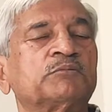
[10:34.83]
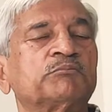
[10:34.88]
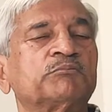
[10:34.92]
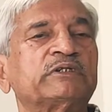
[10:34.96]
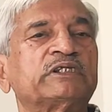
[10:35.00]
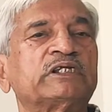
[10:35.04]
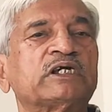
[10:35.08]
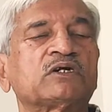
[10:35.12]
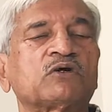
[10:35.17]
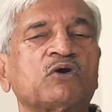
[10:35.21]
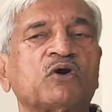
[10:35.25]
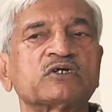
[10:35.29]

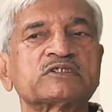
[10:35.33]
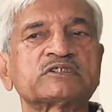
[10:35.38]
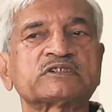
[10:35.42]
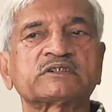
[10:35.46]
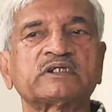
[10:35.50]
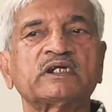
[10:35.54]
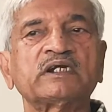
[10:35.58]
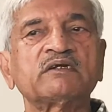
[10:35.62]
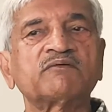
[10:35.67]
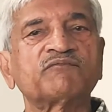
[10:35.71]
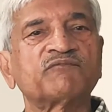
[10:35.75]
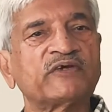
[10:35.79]
with a
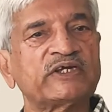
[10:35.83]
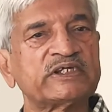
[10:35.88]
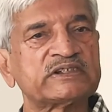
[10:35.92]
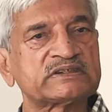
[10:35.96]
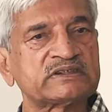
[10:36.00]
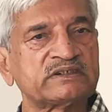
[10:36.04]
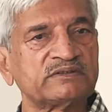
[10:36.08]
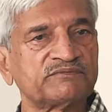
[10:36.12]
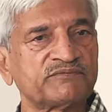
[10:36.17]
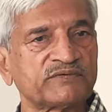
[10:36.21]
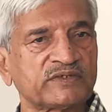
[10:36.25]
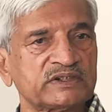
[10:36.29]
constant
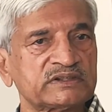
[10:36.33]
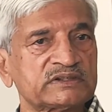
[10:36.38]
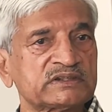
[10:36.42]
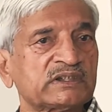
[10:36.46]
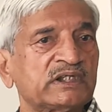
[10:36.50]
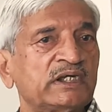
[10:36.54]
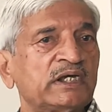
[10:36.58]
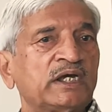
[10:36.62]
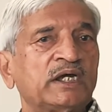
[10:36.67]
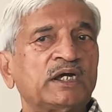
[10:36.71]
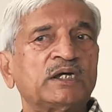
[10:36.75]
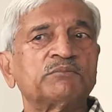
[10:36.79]
phase difference
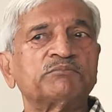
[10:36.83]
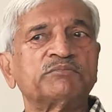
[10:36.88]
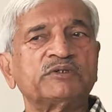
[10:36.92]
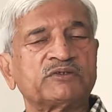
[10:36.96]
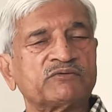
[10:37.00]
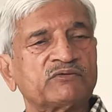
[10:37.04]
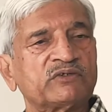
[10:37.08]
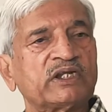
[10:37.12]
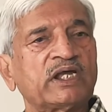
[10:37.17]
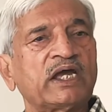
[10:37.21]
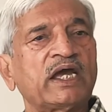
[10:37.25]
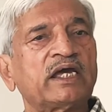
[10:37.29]

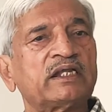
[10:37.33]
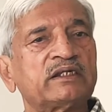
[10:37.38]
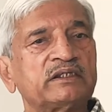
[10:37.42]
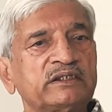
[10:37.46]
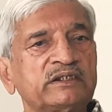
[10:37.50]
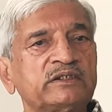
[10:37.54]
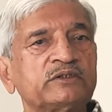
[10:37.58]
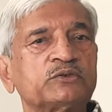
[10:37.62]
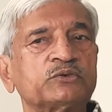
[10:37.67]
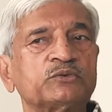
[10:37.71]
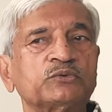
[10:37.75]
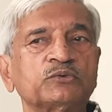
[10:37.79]
between
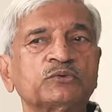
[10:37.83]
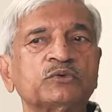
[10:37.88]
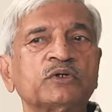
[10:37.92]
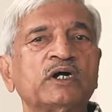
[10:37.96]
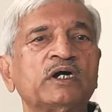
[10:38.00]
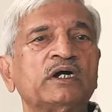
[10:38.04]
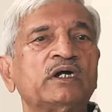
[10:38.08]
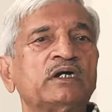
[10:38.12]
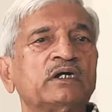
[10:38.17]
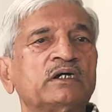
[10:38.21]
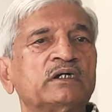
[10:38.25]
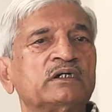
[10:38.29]
any two
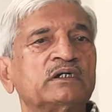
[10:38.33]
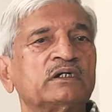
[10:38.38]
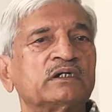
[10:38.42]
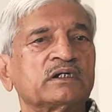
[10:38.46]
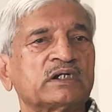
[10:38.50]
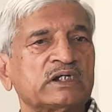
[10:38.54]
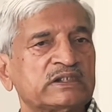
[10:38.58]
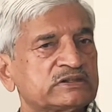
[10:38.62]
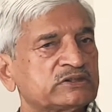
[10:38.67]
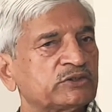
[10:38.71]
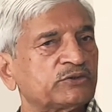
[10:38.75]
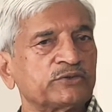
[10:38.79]

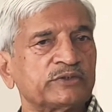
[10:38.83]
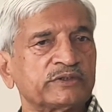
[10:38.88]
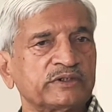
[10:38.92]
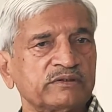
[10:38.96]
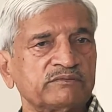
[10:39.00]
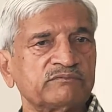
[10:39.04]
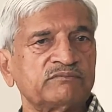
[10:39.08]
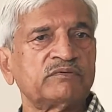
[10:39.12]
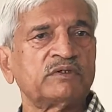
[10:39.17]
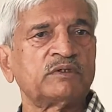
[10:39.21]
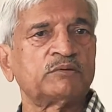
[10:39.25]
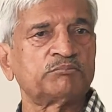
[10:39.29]

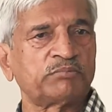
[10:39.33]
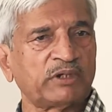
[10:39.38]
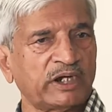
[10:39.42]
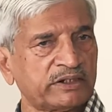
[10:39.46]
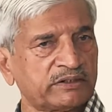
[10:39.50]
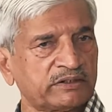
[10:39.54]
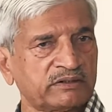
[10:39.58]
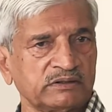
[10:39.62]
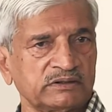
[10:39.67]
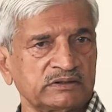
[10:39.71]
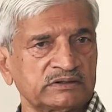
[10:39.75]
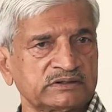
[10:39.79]
consecutive
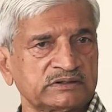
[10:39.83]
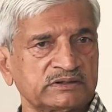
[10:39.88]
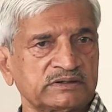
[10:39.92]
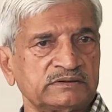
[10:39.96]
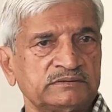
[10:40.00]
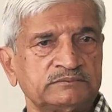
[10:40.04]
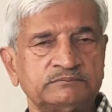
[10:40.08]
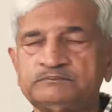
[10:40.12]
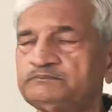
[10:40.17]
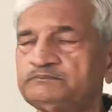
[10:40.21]
particles.